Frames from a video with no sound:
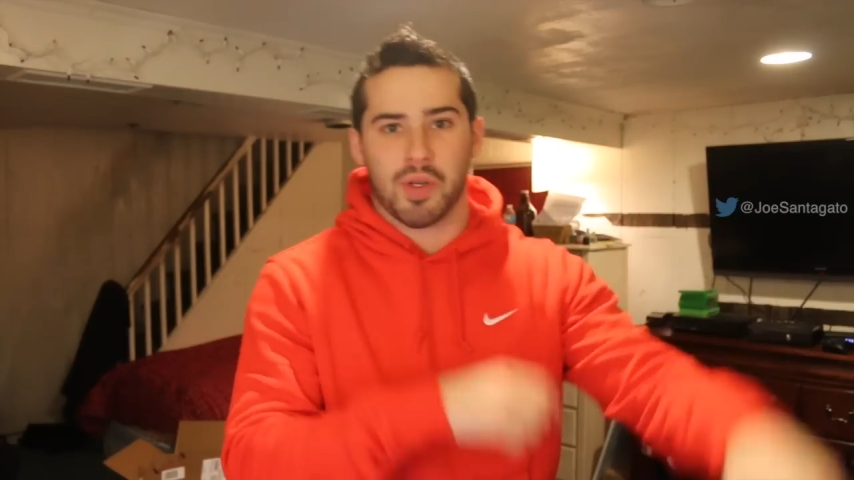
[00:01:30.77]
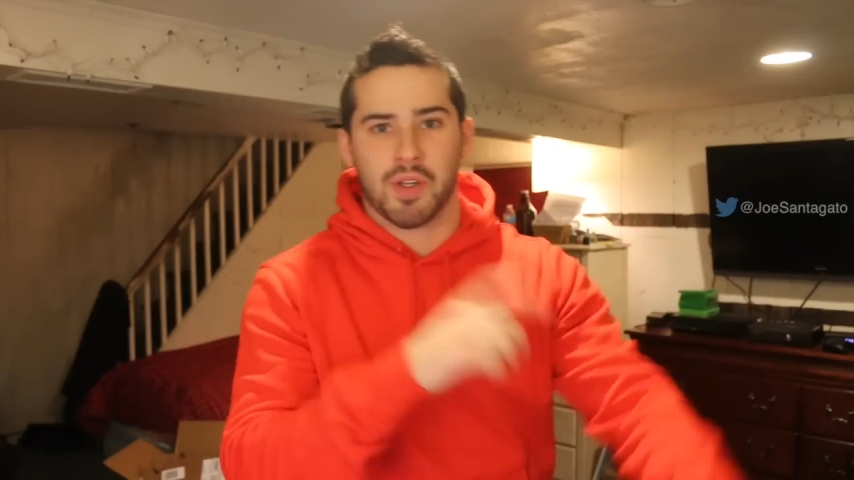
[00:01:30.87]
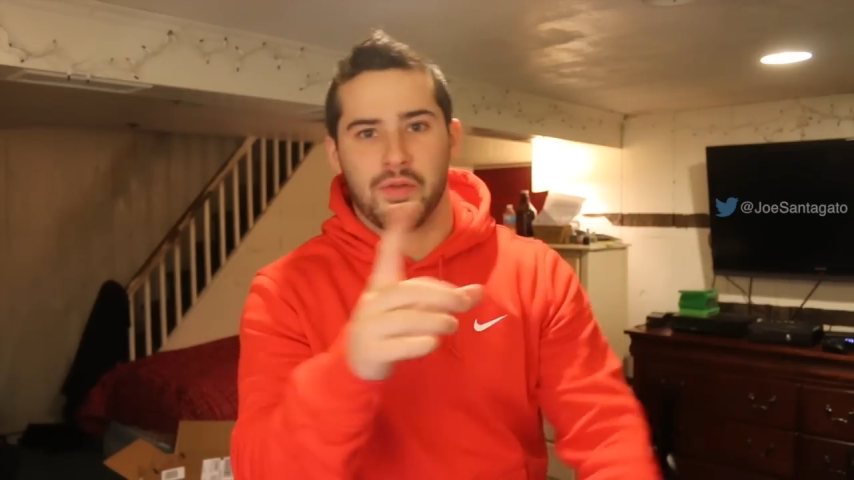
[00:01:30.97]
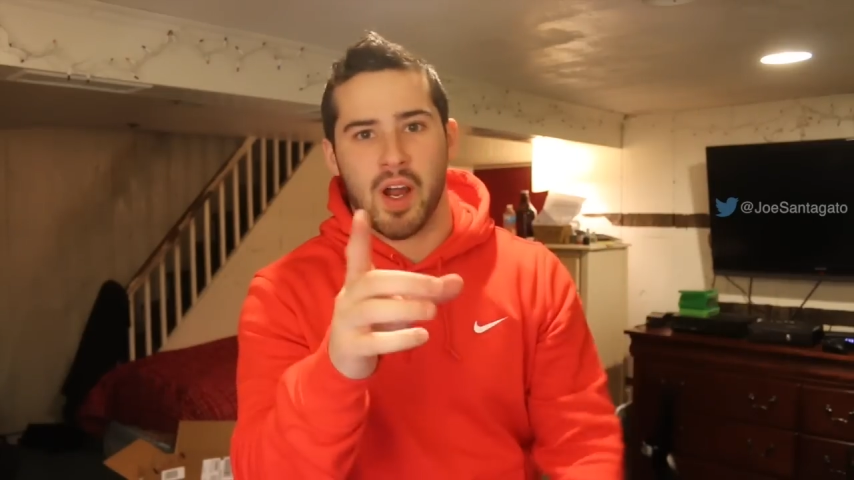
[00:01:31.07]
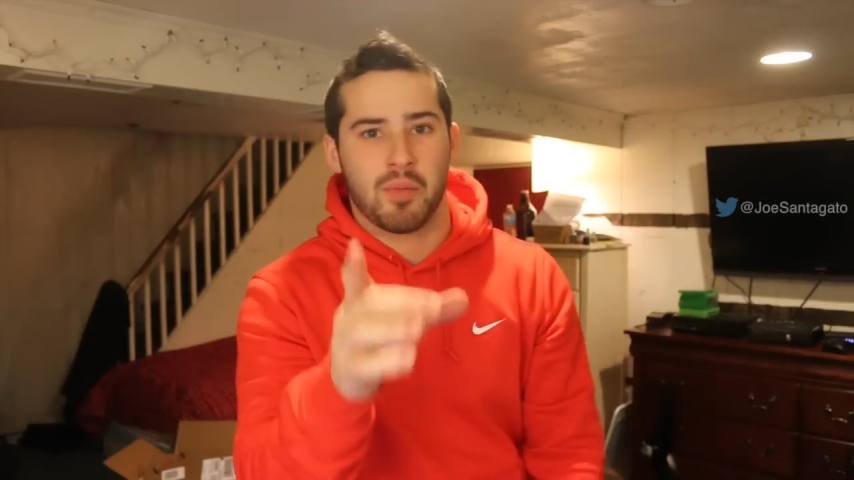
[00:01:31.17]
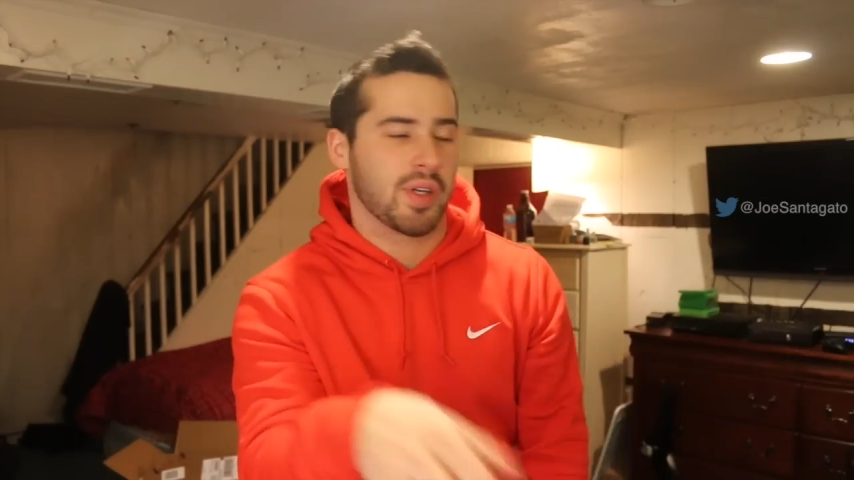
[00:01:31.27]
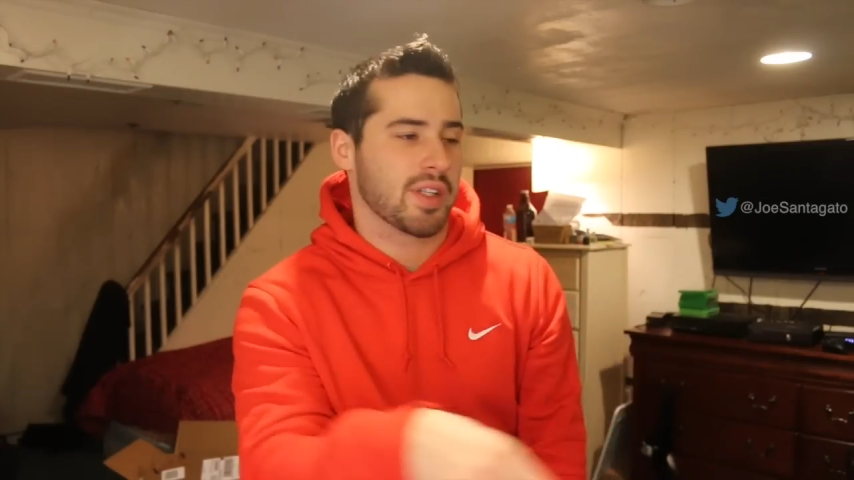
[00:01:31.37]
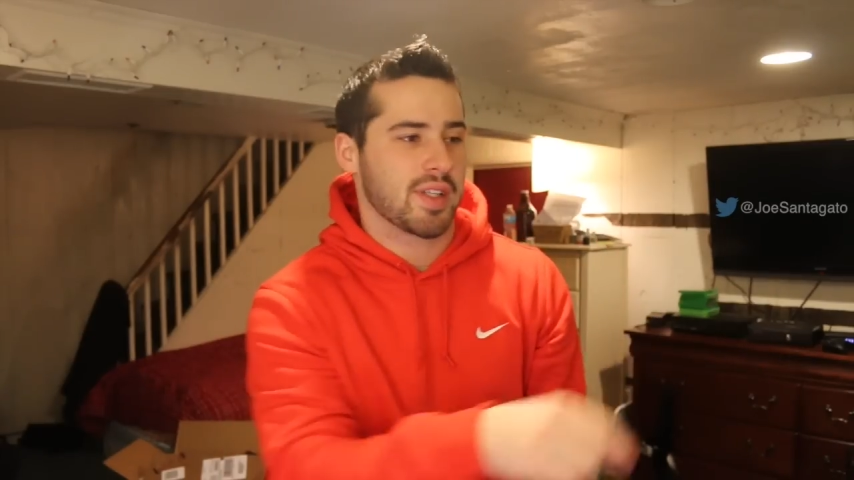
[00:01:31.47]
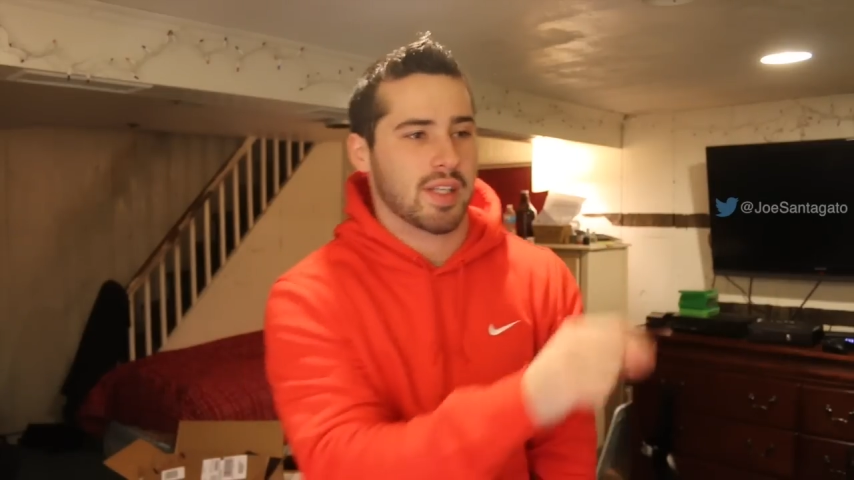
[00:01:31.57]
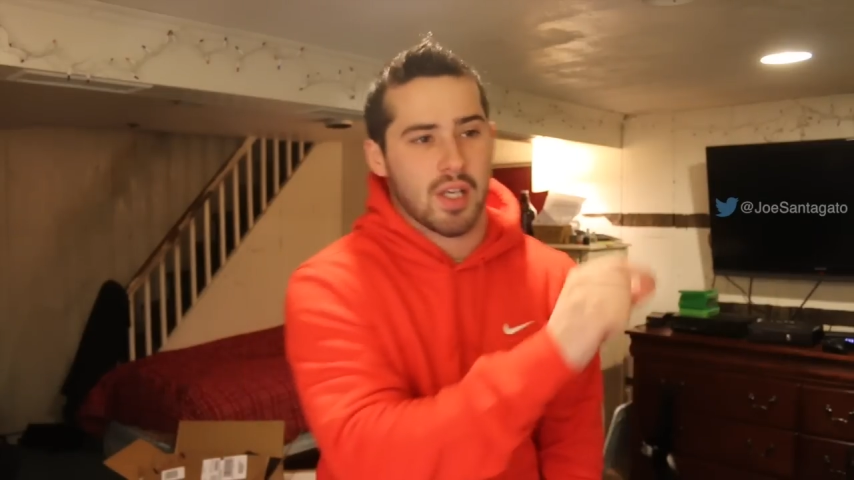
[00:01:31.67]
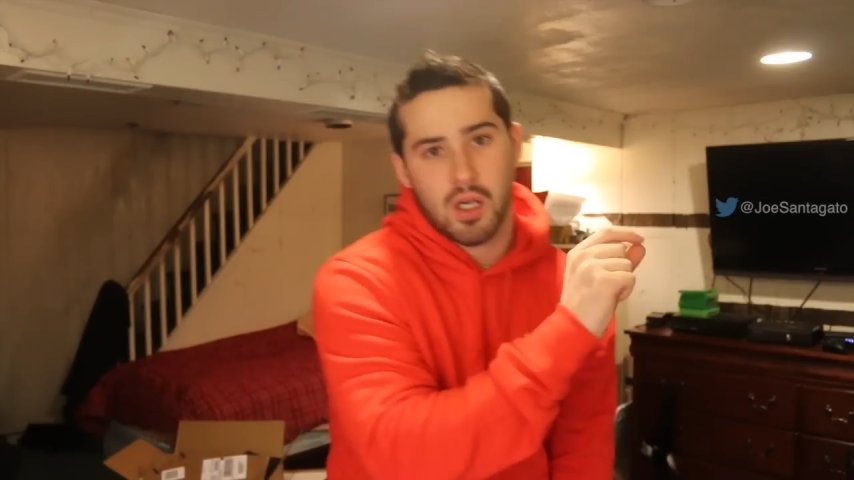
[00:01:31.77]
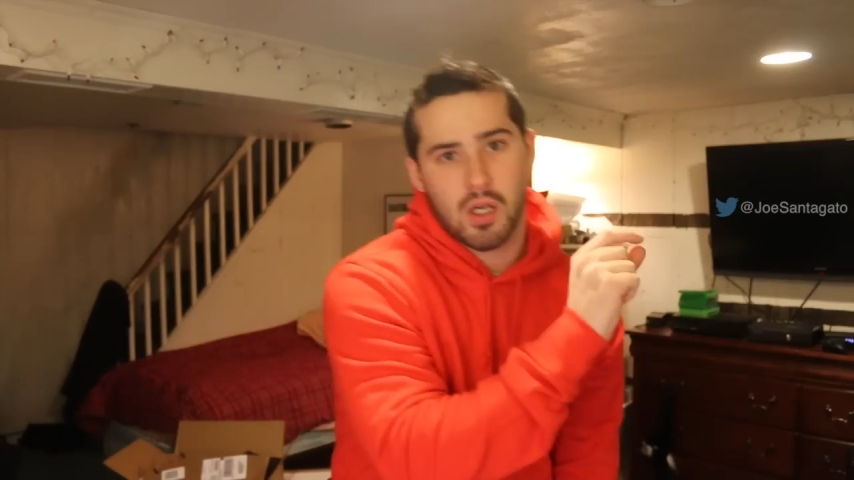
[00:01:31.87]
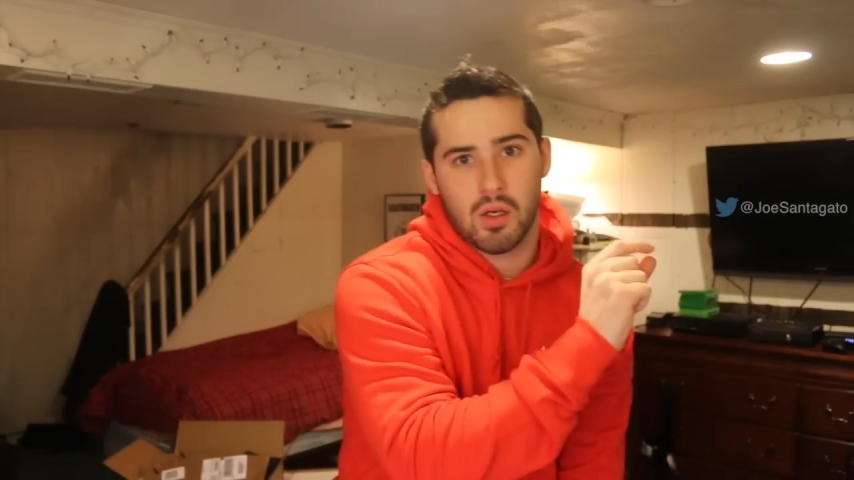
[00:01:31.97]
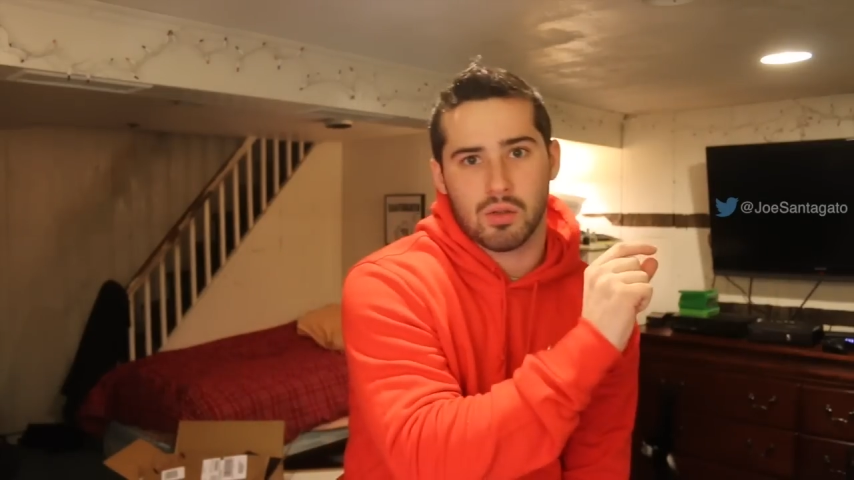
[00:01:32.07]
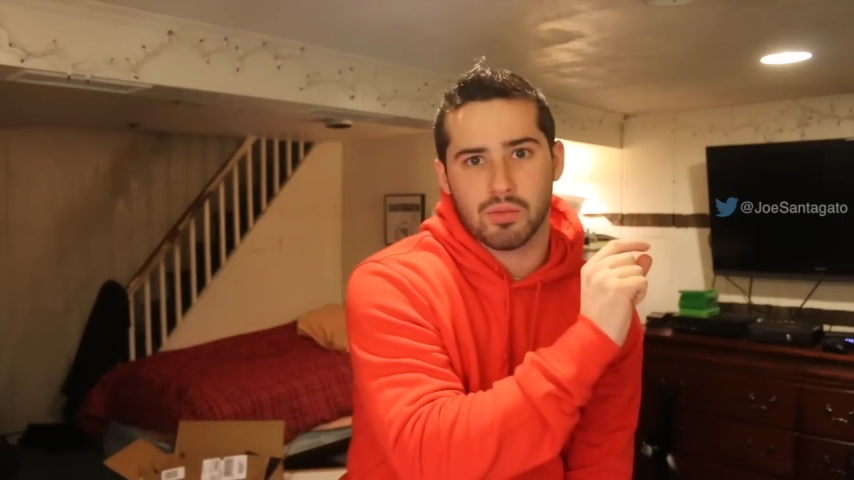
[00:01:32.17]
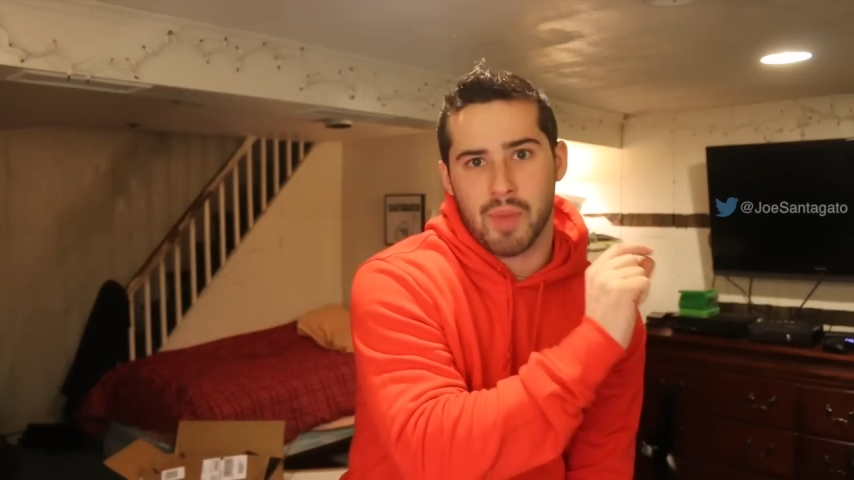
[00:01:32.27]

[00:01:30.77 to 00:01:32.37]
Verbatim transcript: But in the fine print it says, oh,